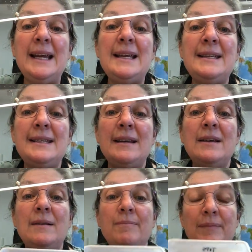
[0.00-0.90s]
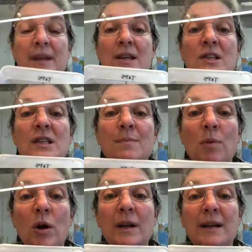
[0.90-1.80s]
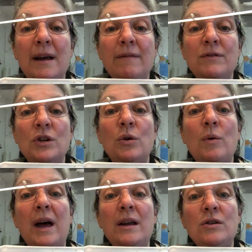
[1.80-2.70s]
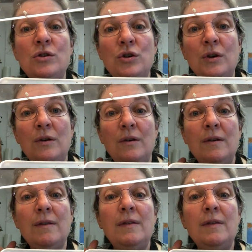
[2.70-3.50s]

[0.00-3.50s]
is small enough to go under